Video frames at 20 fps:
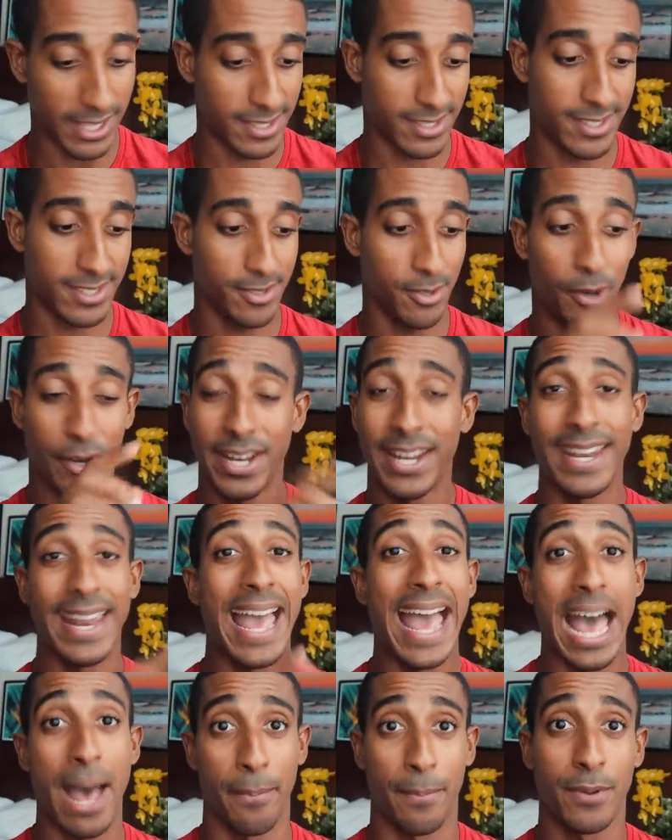it's on an
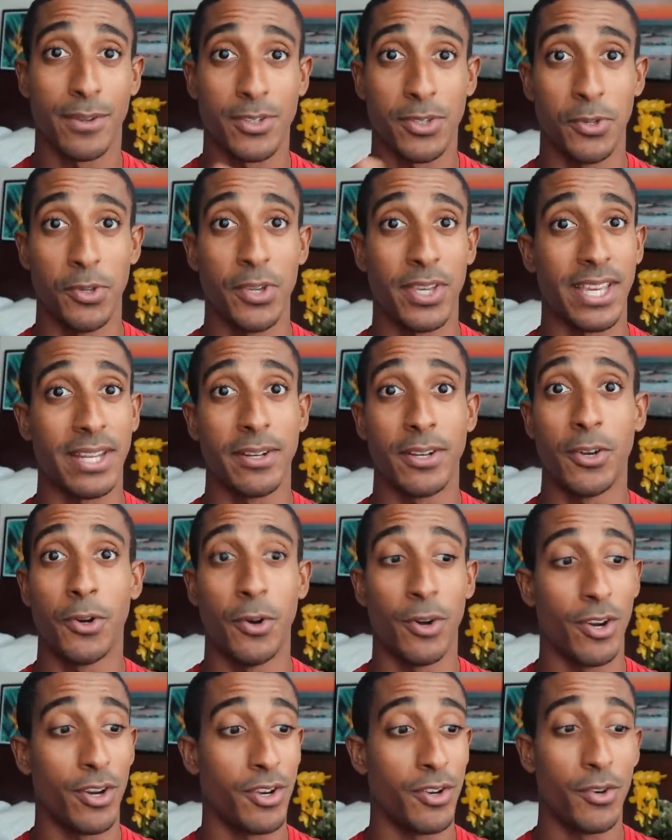app, so you can
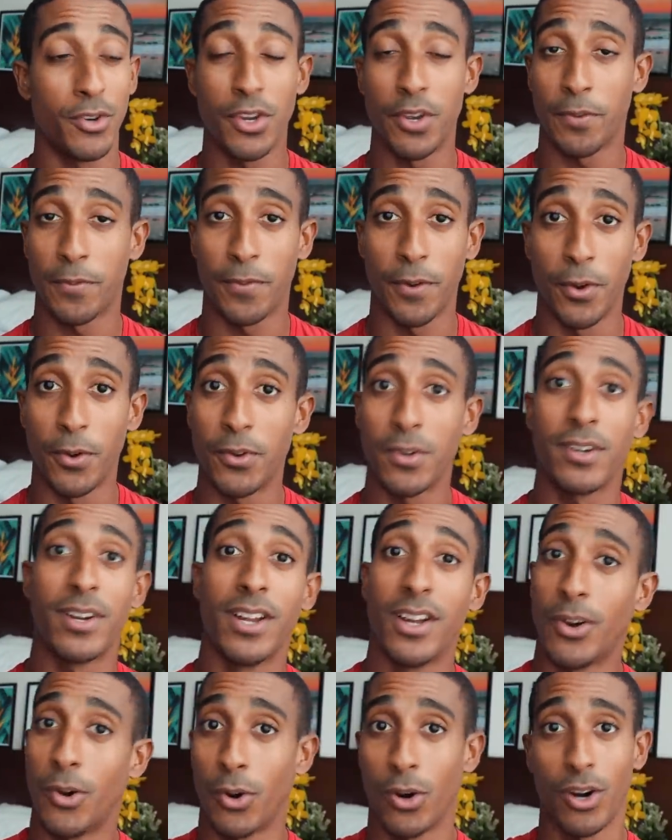go on your
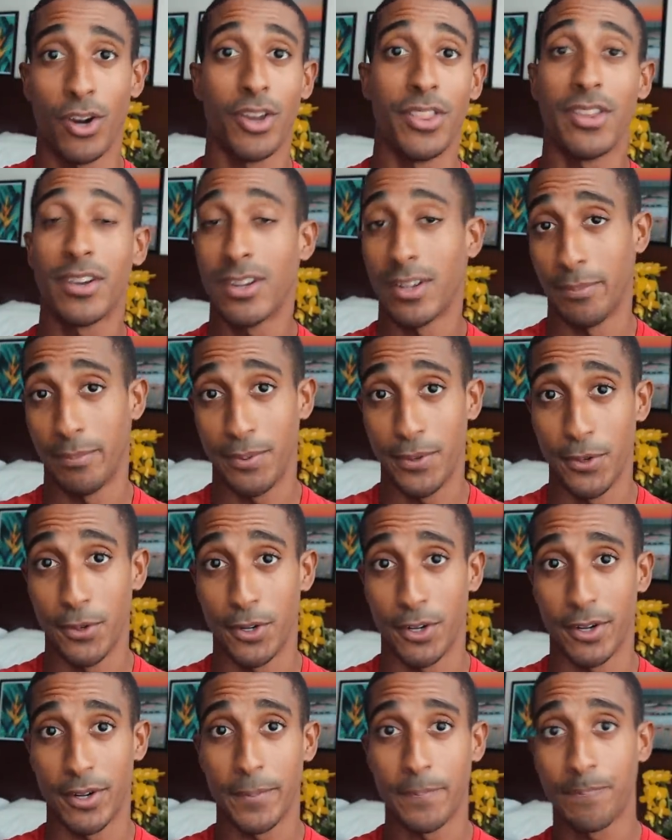phone or on the
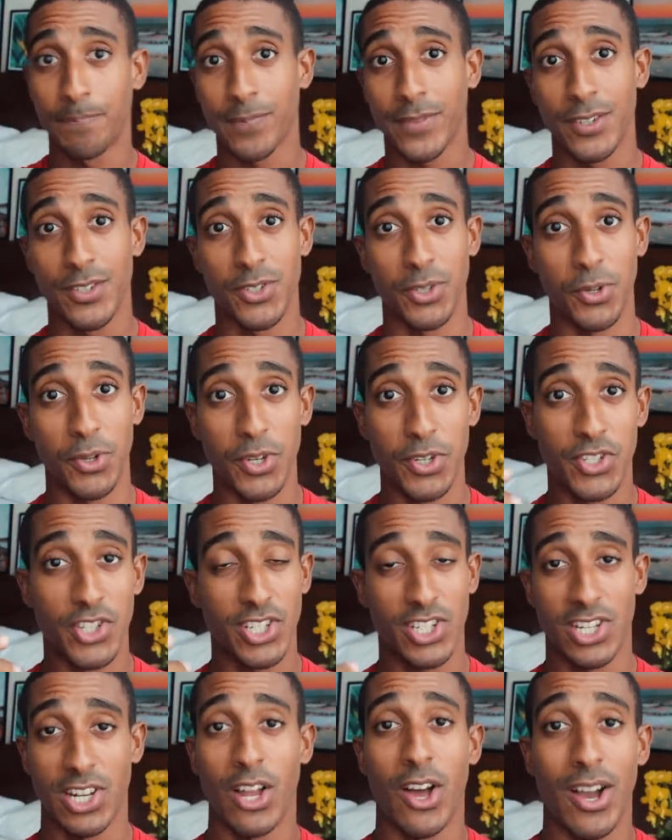computer. So you
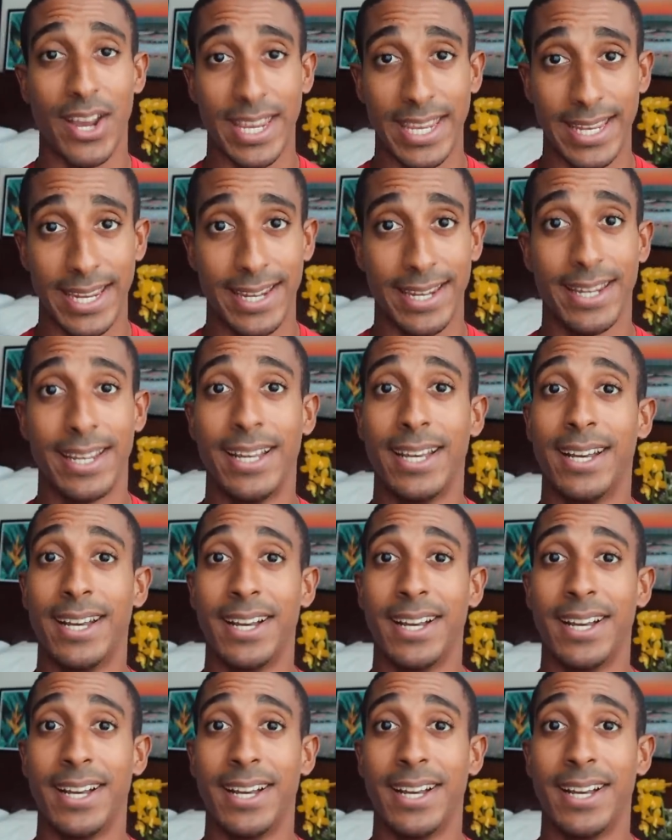just log in.